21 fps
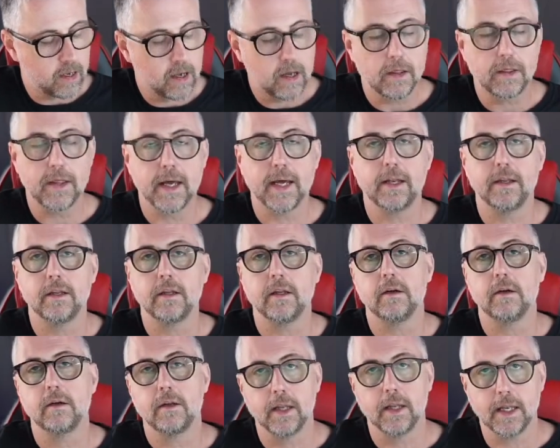then
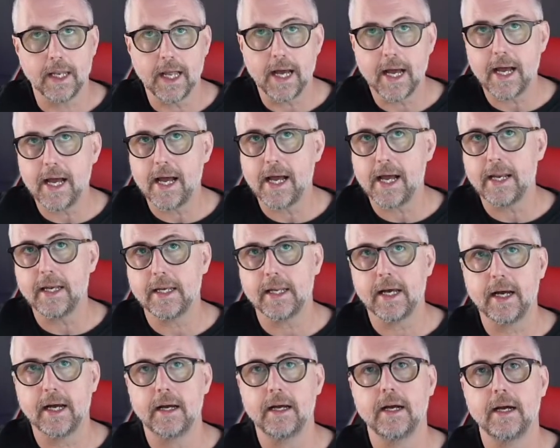la
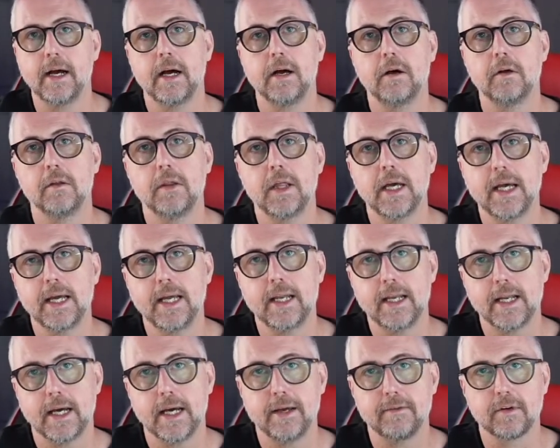la how their
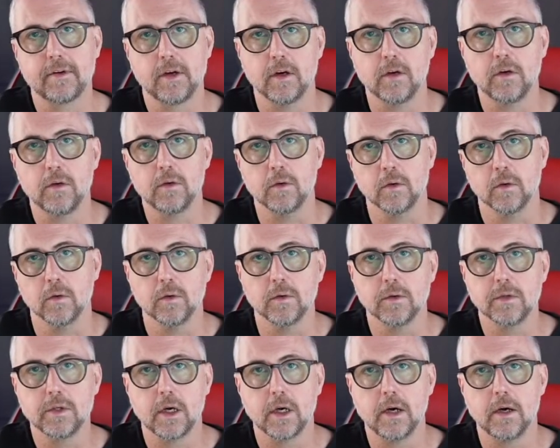life
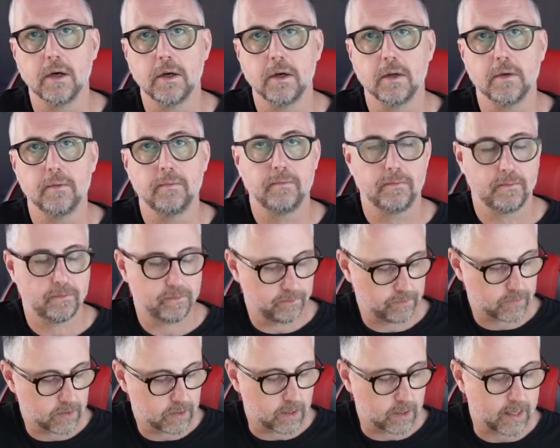goes
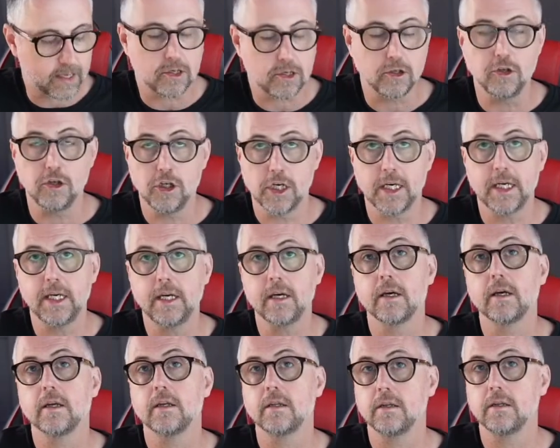on, so that's G,
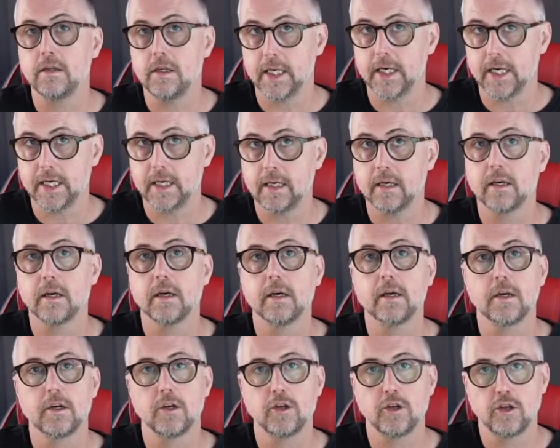D,
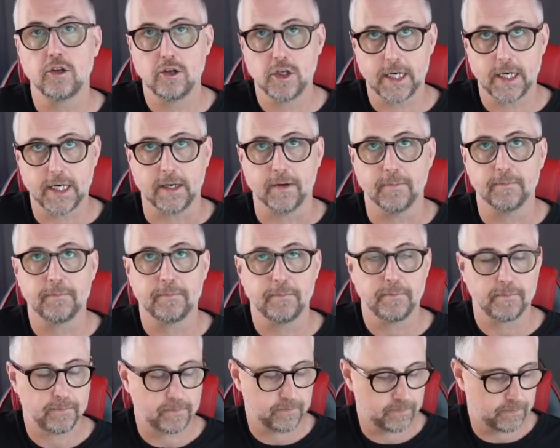G.
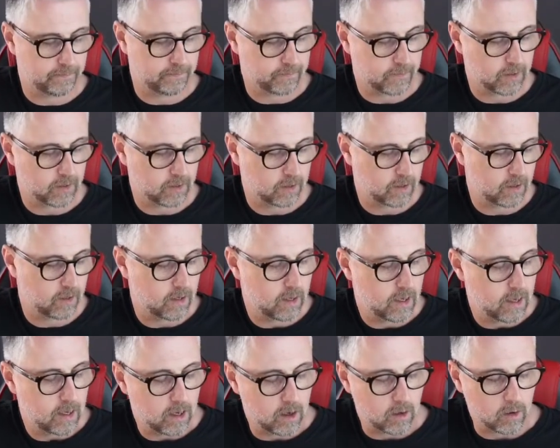
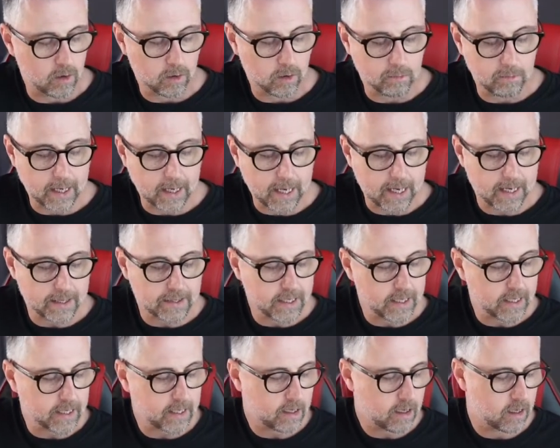Oh blah
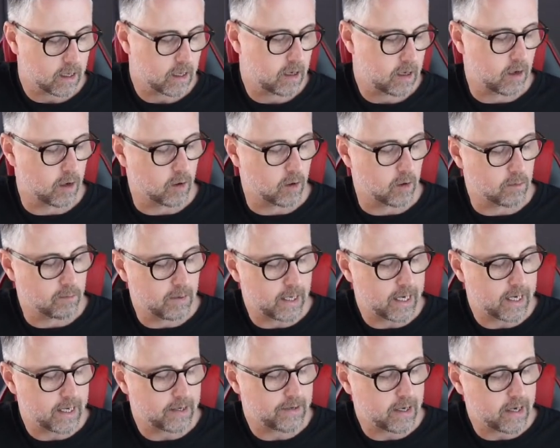dee, oh
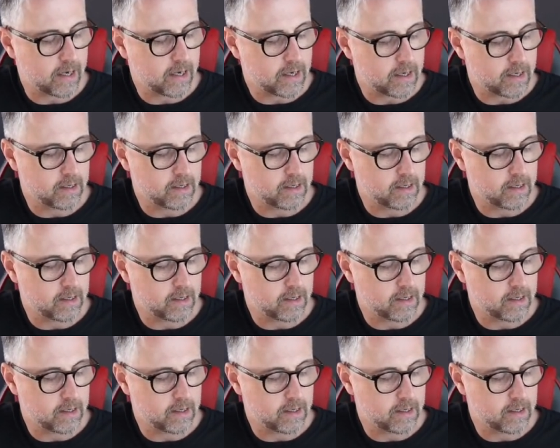blah da,